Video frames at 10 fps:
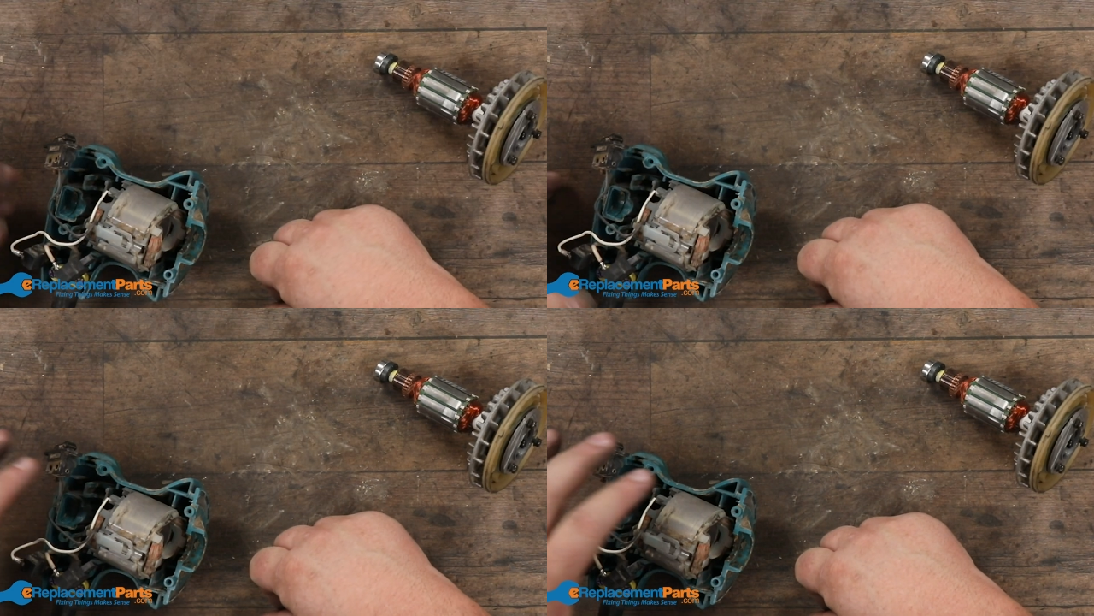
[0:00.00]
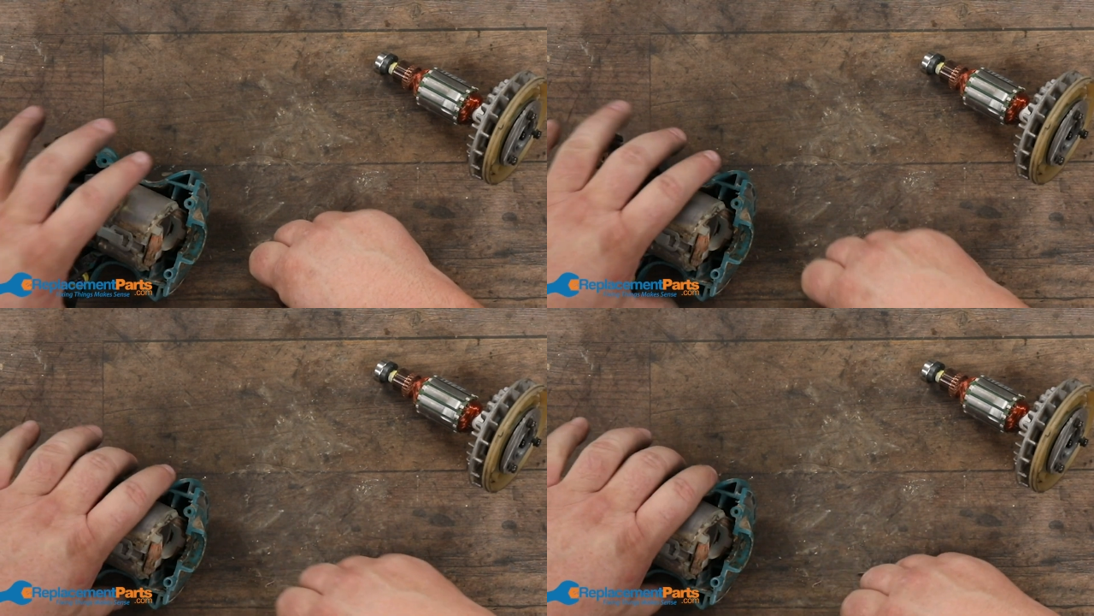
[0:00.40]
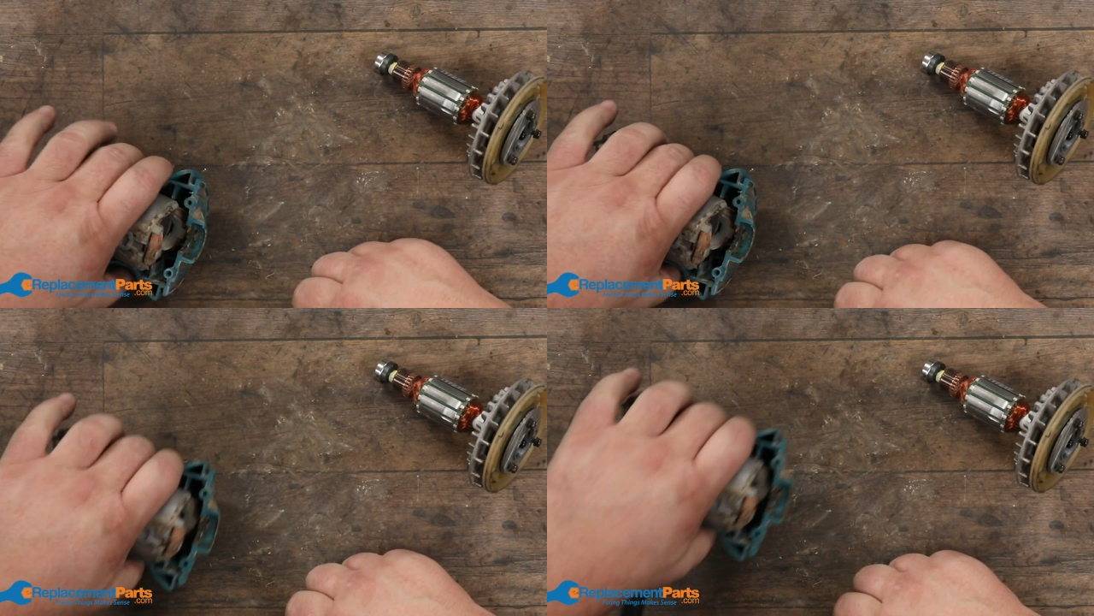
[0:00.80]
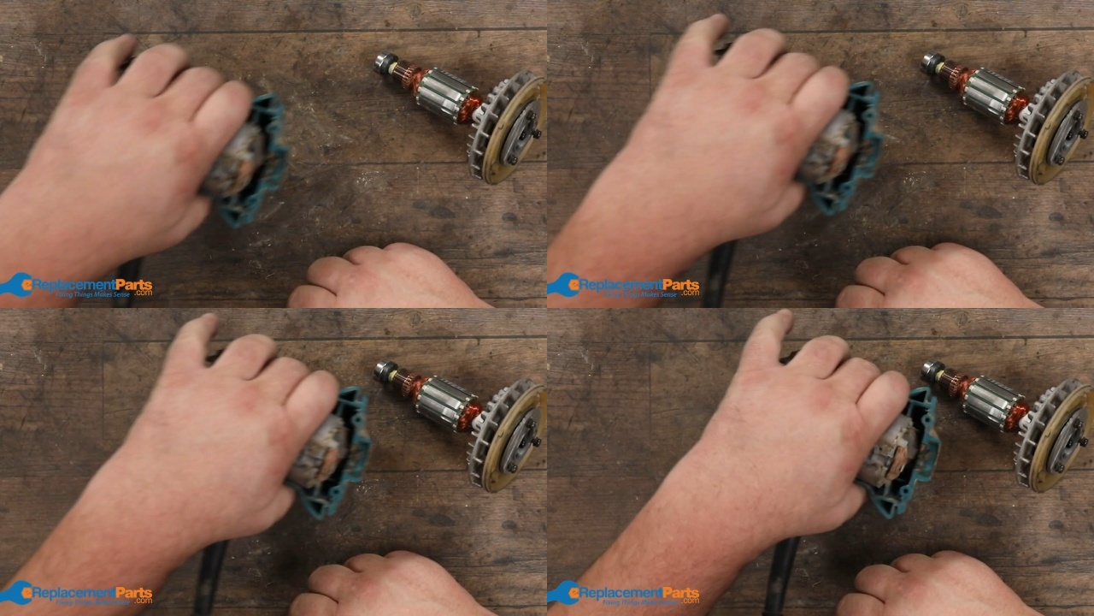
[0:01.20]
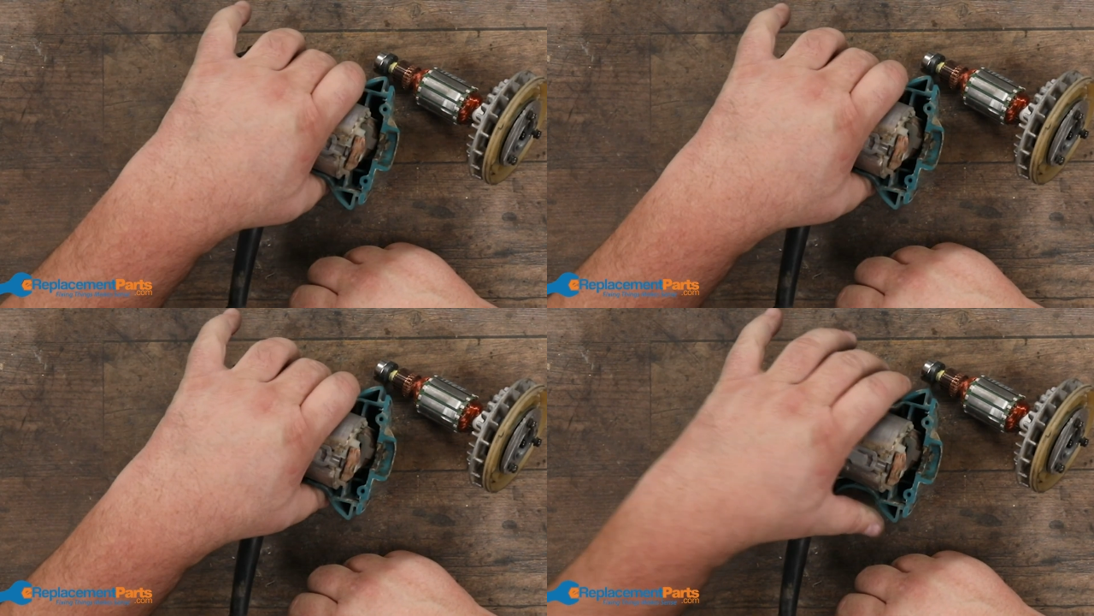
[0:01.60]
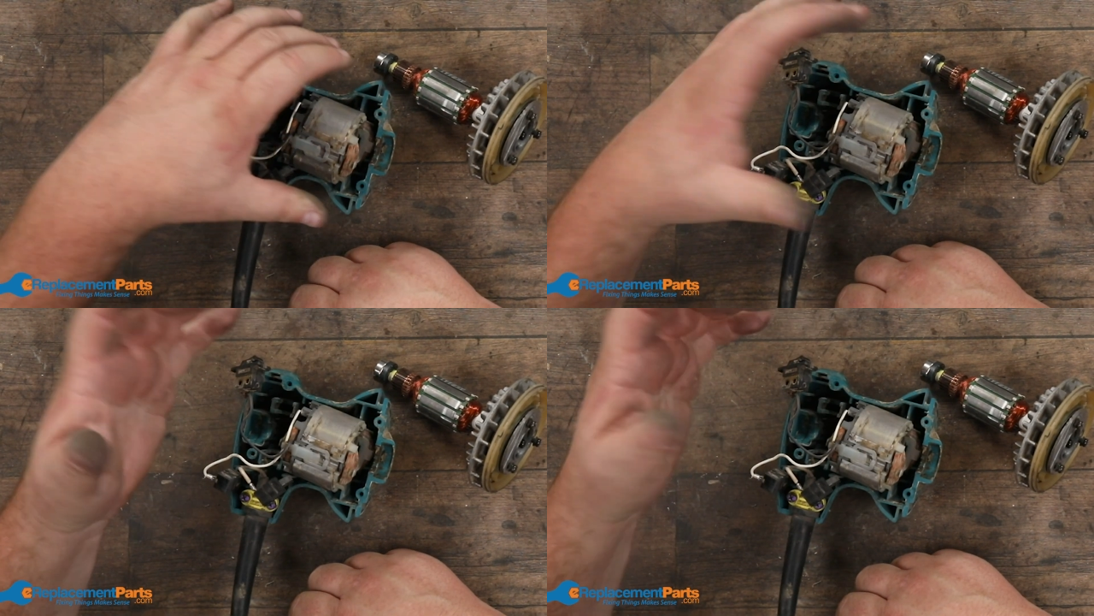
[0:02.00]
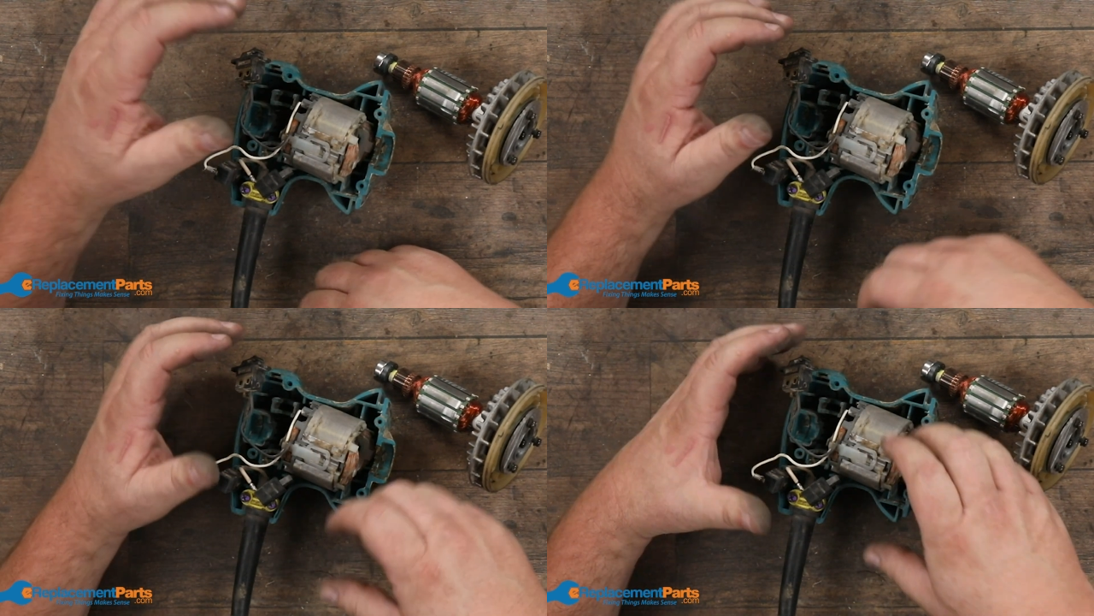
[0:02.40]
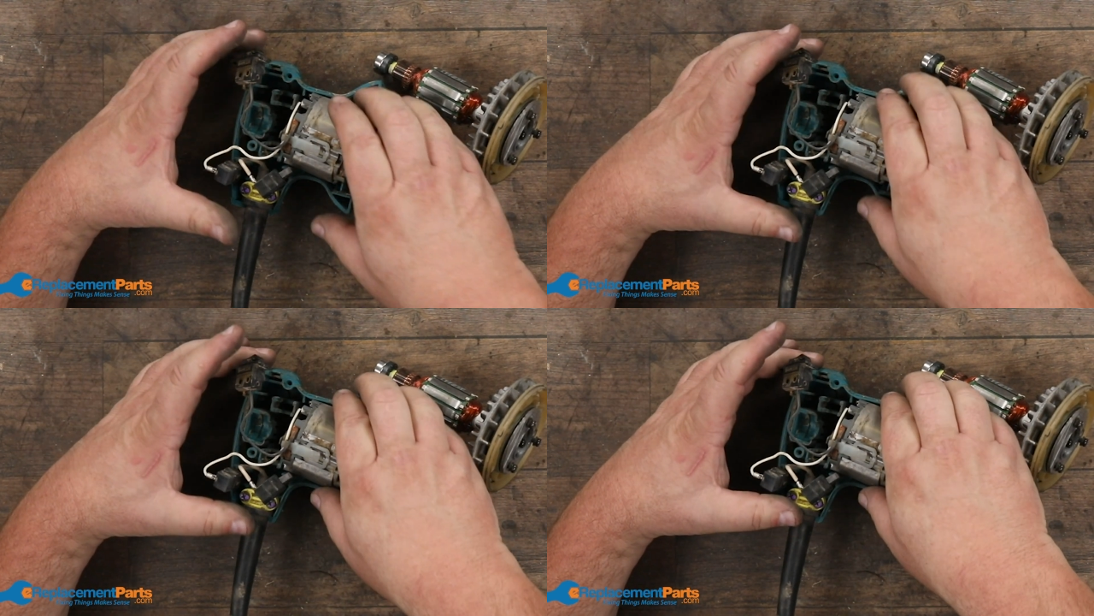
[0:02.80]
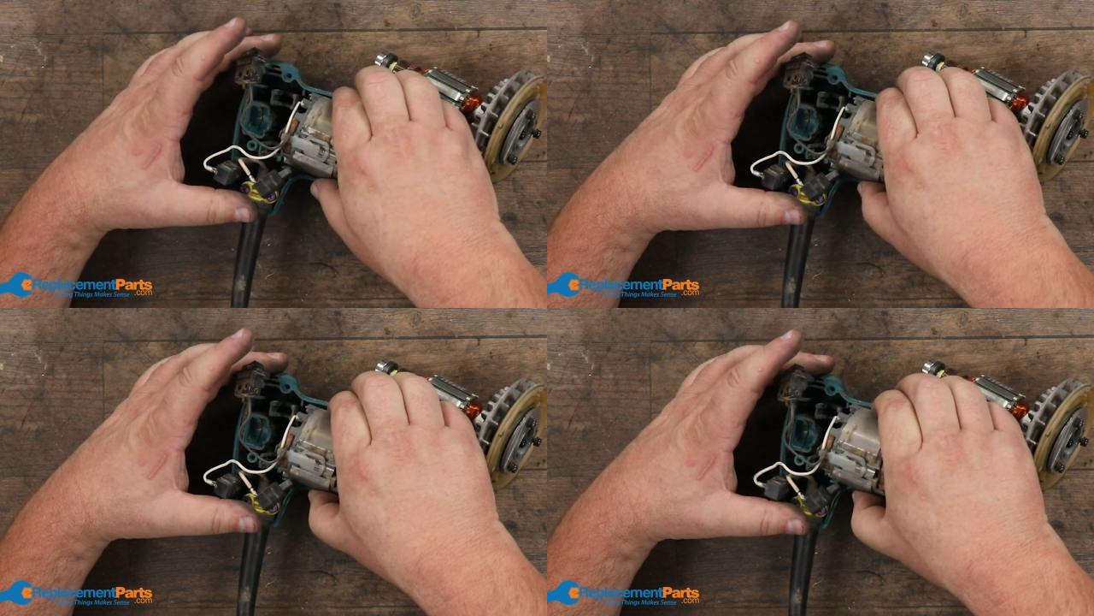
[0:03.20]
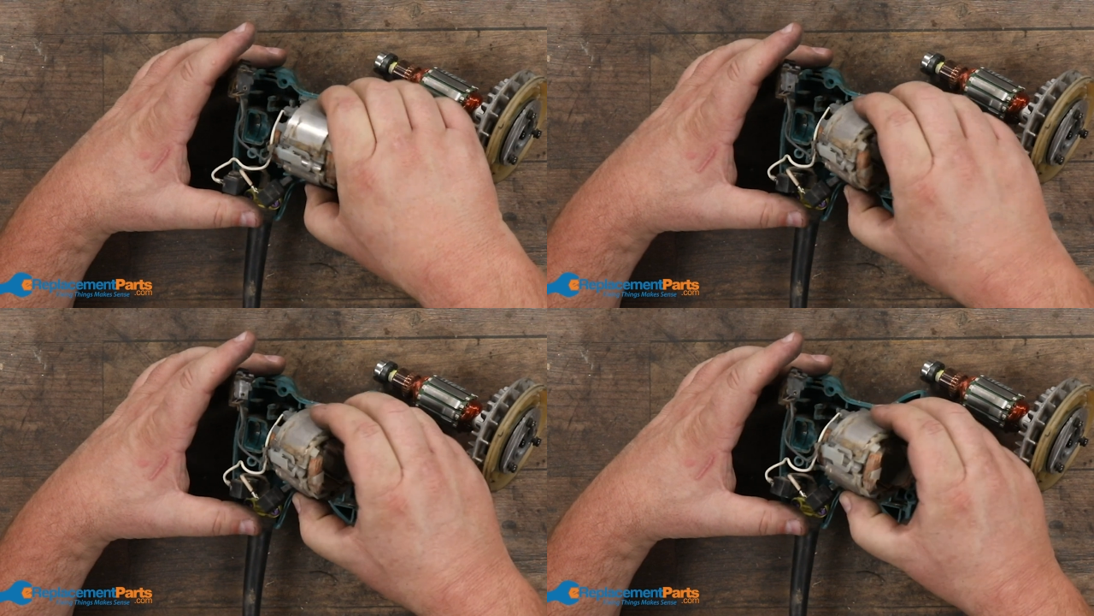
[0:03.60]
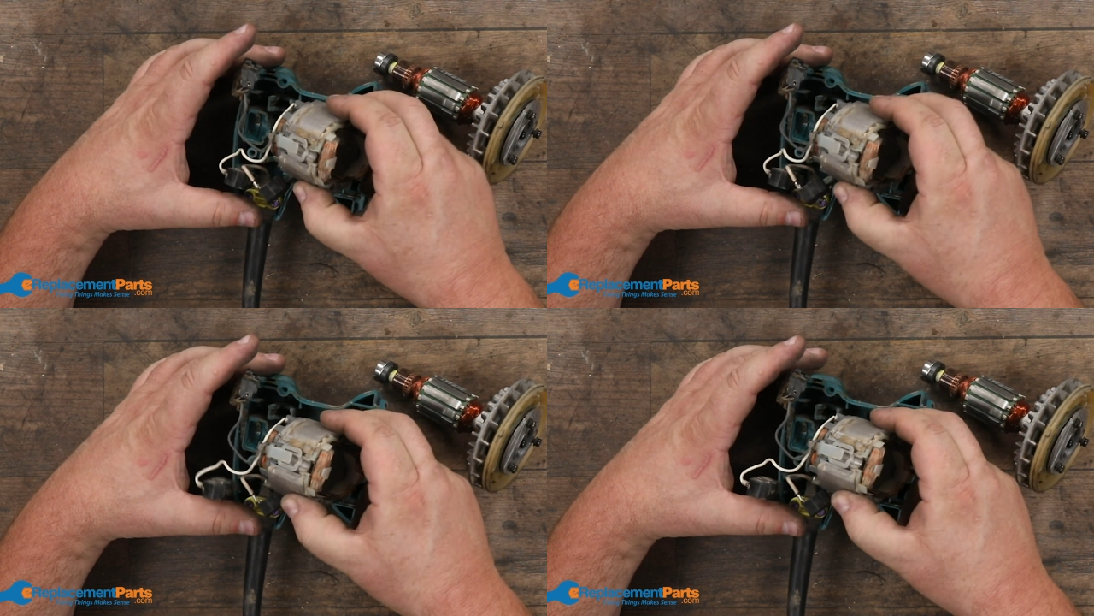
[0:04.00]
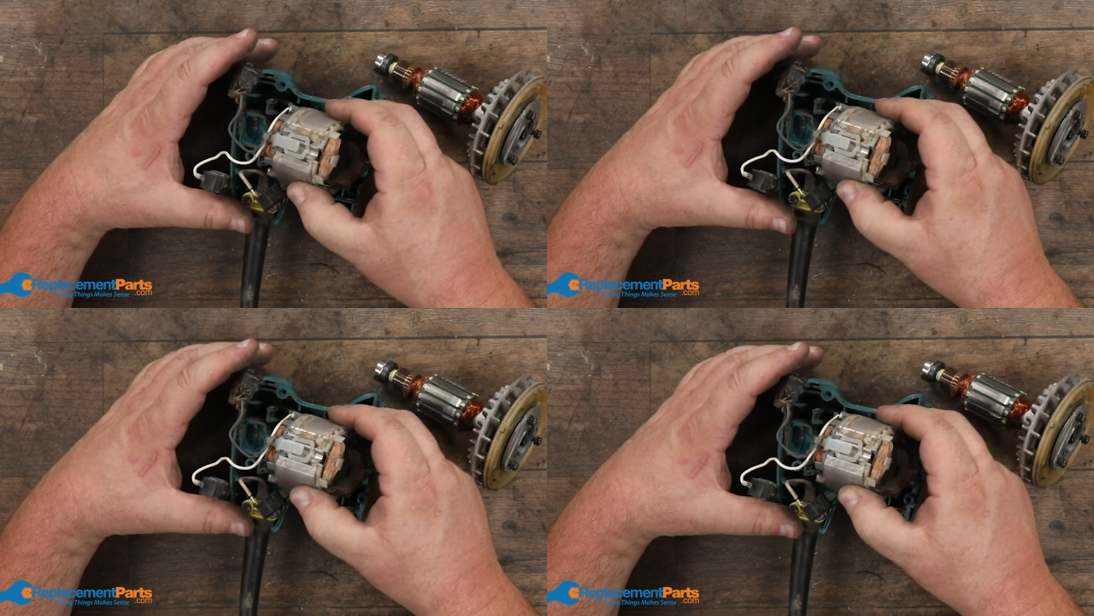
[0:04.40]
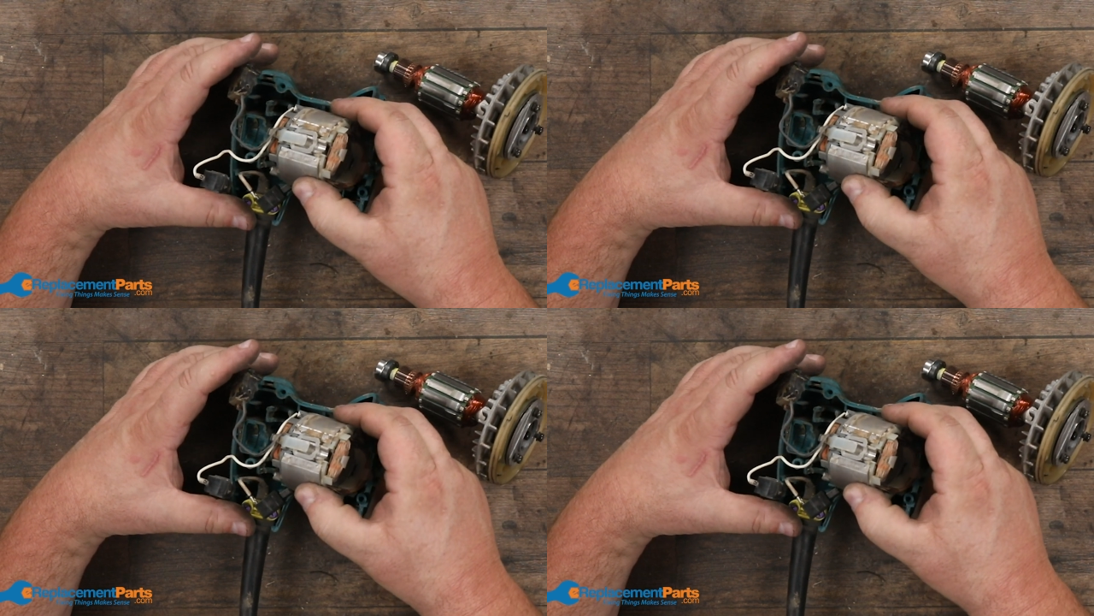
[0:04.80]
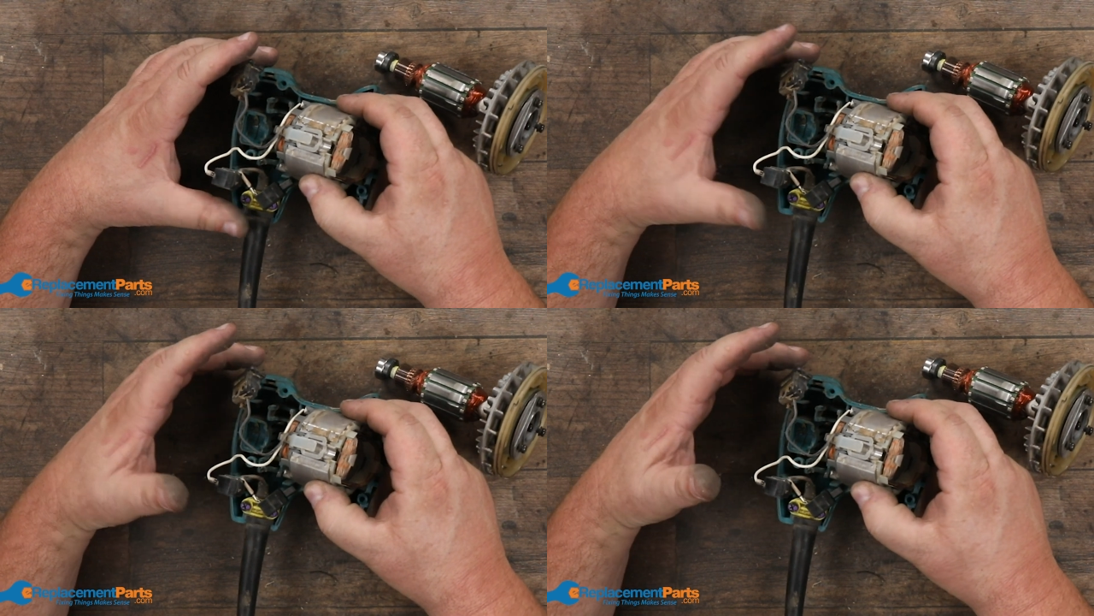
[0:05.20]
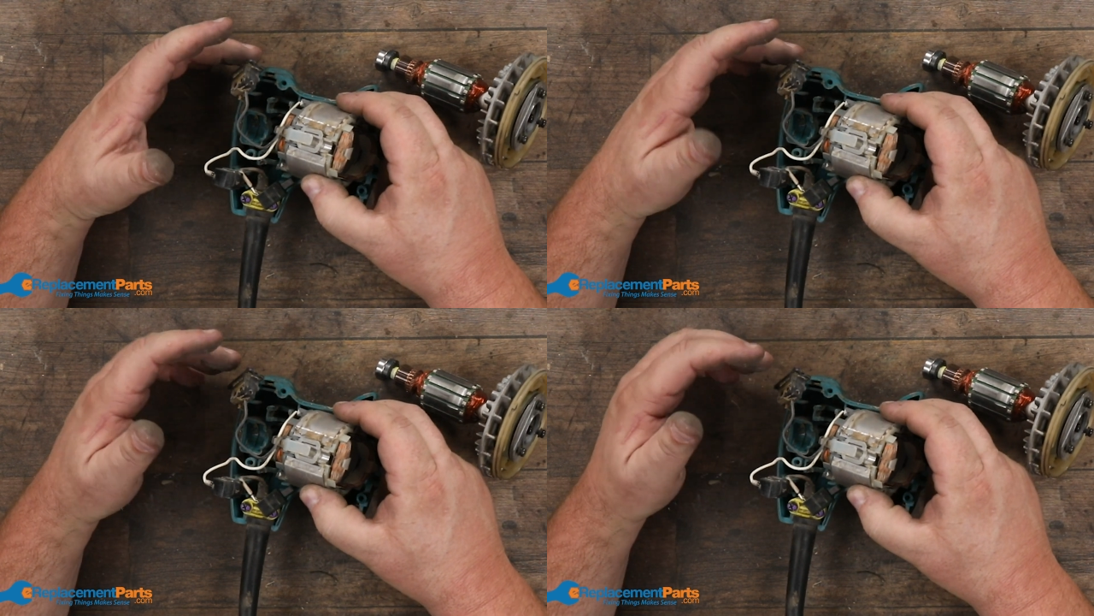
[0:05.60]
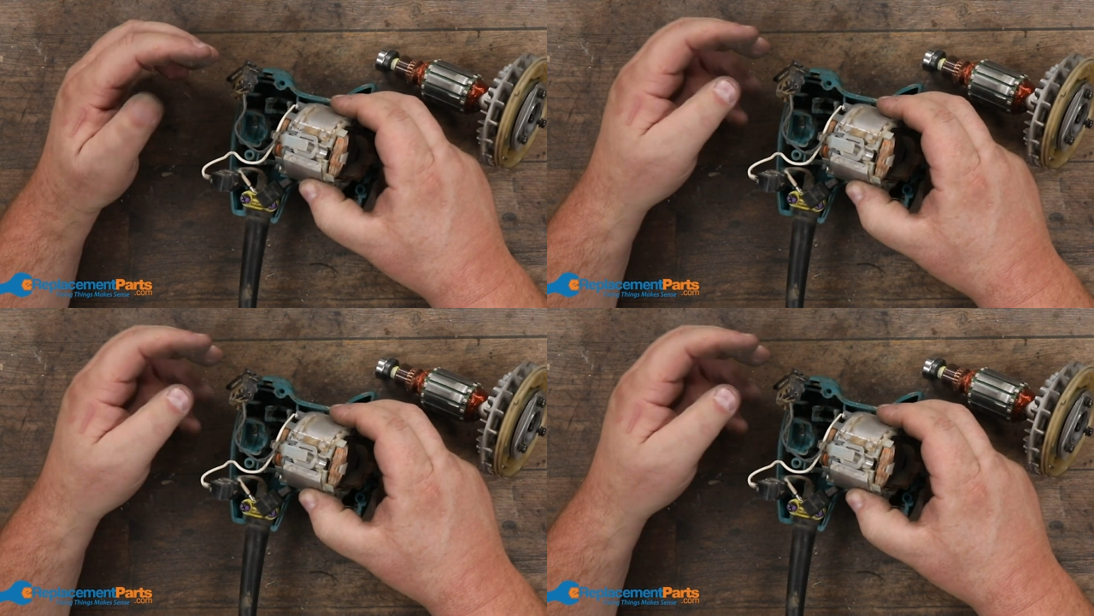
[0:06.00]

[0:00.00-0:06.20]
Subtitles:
Nobody's mouth can be seen.